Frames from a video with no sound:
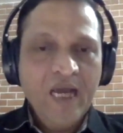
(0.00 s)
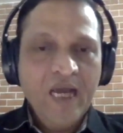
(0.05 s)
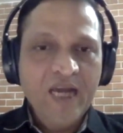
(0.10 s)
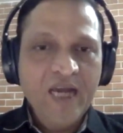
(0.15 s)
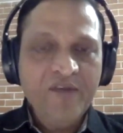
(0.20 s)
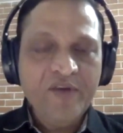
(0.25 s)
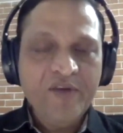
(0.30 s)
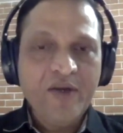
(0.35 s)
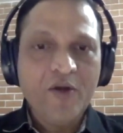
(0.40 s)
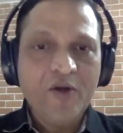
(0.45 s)
And
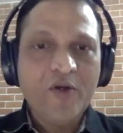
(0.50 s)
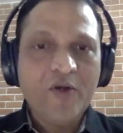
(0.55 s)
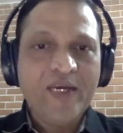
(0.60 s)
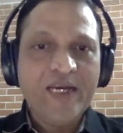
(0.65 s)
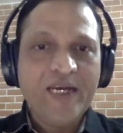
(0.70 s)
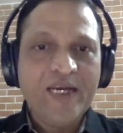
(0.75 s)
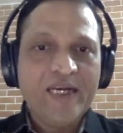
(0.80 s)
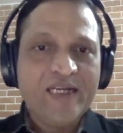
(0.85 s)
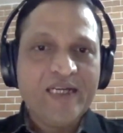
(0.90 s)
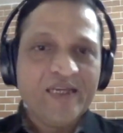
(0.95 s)
if you're
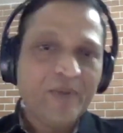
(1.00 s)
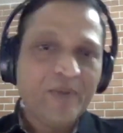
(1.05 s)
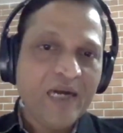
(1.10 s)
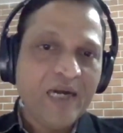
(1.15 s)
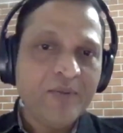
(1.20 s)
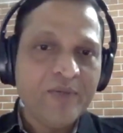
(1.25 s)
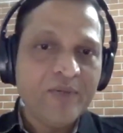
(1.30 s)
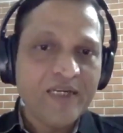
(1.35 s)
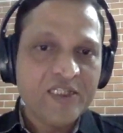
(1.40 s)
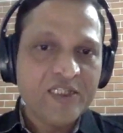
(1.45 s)
looking at
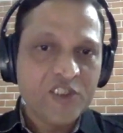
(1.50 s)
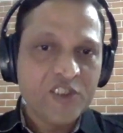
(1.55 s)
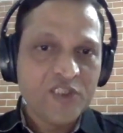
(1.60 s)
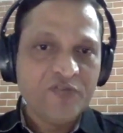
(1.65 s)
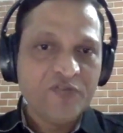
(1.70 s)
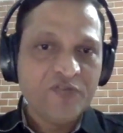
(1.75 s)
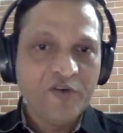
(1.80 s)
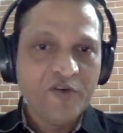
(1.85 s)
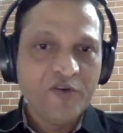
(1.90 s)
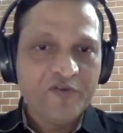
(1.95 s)
demand
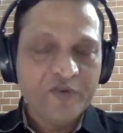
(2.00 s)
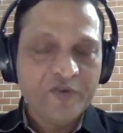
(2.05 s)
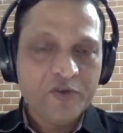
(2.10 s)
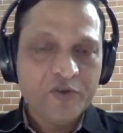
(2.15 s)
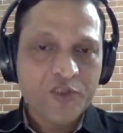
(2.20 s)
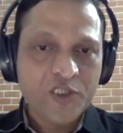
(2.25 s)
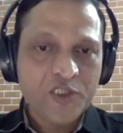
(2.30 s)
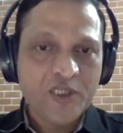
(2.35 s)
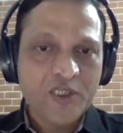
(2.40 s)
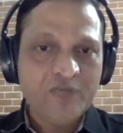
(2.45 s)
prediction for
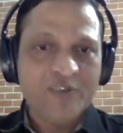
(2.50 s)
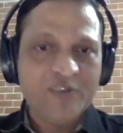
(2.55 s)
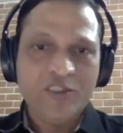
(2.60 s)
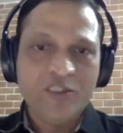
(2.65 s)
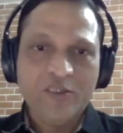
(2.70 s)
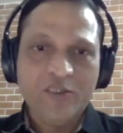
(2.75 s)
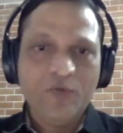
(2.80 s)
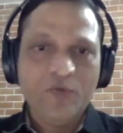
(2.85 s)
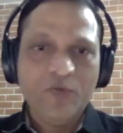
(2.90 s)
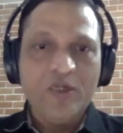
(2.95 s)
future, which
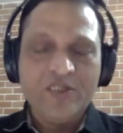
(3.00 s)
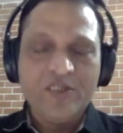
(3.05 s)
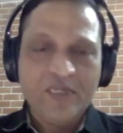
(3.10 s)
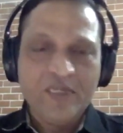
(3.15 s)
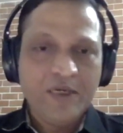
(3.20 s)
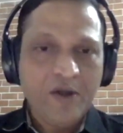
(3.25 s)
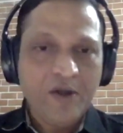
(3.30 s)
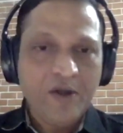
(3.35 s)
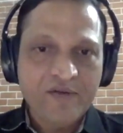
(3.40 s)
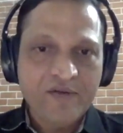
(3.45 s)
involves a
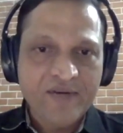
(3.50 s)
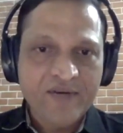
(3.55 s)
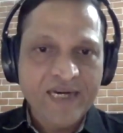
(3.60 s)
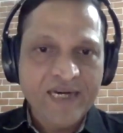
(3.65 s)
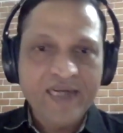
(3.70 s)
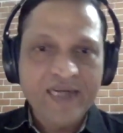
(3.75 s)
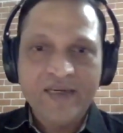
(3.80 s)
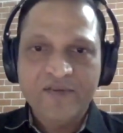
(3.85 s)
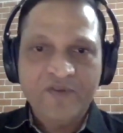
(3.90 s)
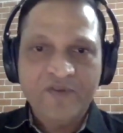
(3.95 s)
lot of
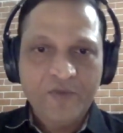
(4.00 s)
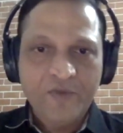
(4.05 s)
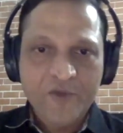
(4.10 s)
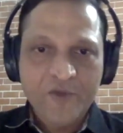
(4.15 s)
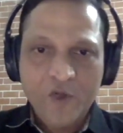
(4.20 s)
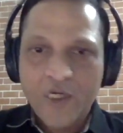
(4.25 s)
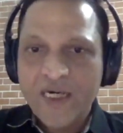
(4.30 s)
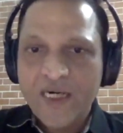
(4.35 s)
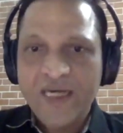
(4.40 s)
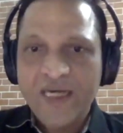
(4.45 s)
data from
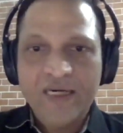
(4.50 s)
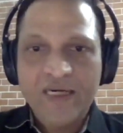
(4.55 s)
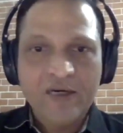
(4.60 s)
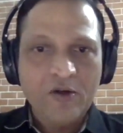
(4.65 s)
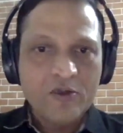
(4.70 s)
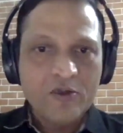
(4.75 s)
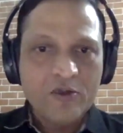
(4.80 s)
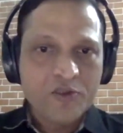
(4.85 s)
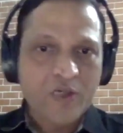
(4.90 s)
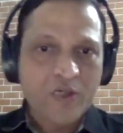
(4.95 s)
your end and
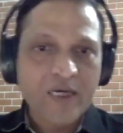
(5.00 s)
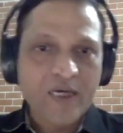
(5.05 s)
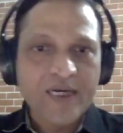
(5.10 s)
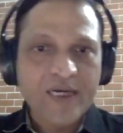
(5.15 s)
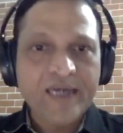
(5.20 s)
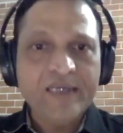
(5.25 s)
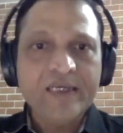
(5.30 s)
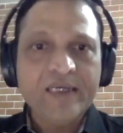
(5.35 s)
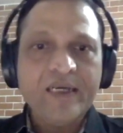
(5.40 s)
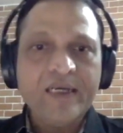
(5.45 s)
also our
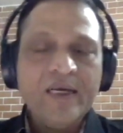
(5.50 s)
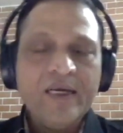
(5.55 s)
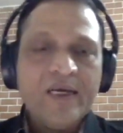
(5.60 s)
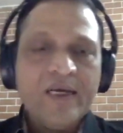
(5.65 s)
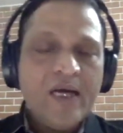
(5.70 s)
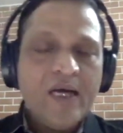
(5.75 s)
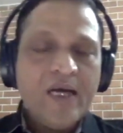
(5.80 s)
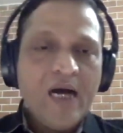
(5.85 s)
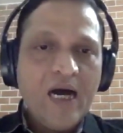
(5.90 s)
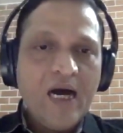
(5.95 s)
end,
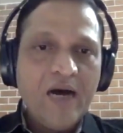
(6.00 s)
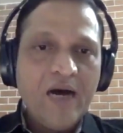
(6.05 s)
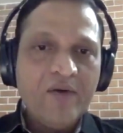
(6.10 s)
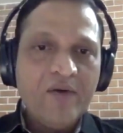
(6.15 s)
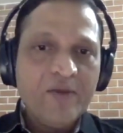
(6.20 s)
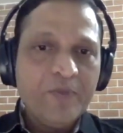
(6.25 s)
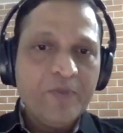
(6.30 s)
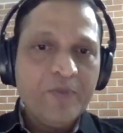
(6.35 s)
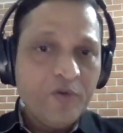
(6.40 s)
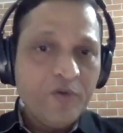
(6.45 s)

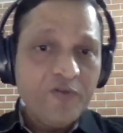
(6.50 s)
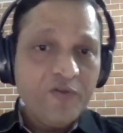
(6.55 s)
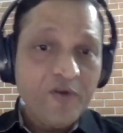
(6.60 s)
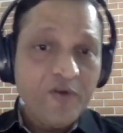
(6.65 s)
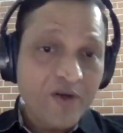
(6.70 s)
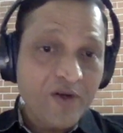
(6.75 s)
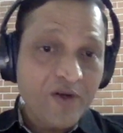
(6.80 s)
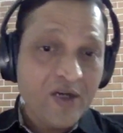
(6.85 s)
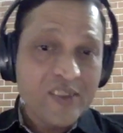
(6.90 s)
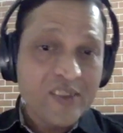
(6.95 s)
our proof
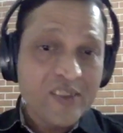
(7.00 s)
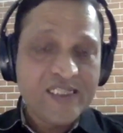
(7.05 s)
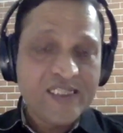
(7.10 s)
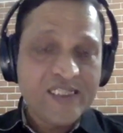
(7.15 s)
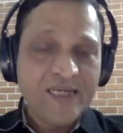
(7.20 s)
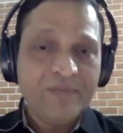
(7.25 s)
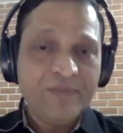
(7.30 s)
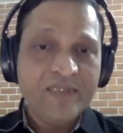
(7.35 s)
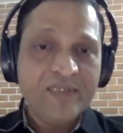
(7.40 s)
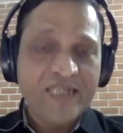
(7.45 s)
of
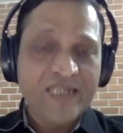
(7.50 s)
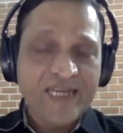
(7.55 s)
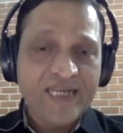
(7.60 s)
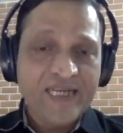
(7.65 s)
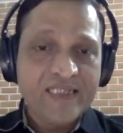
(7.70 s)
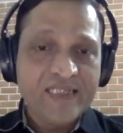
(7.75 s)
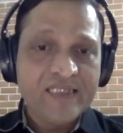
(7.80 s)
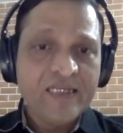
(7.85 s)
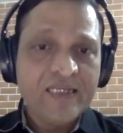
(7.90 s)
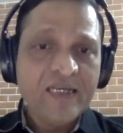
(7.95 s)
concept
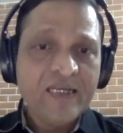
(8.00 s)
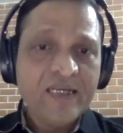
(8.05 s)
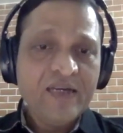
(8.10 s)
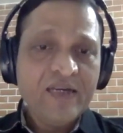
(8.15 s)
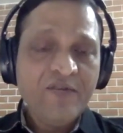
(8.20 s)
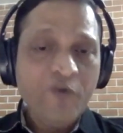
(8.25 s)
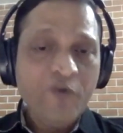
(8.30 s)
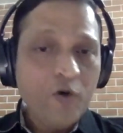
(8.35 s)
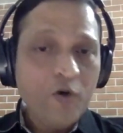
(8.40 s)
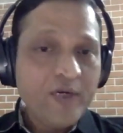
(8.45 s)
takes
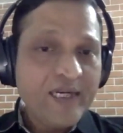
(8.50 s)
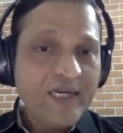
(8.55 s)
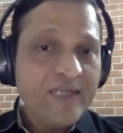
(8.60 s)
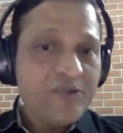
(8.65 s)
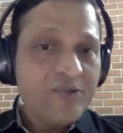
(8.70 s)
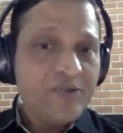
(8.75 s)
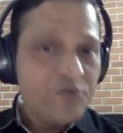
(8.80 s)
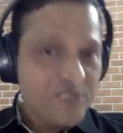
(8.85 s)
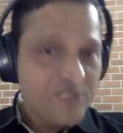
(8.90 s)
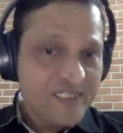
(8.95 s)
14
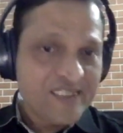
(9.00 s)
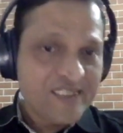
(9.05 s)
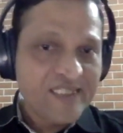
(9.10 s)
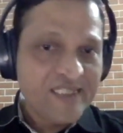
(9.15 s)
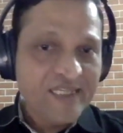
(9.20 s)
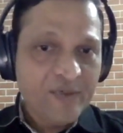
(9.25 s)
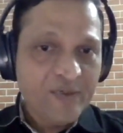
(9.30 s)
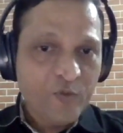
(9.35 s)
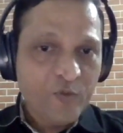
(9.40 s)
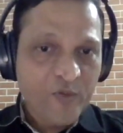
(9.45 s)
to
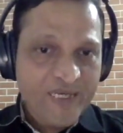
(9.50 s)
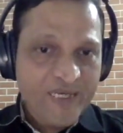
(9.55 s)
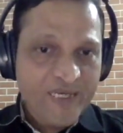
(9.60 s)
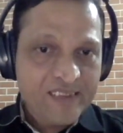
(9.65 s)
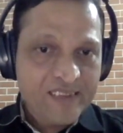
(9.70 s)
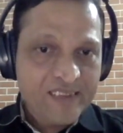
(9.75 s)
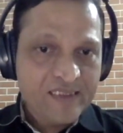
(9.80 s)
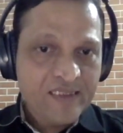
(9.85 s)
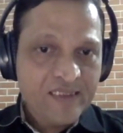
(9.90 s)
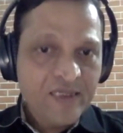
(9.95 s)
16
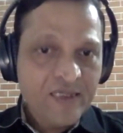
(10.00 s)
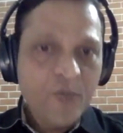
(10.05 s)
weeks.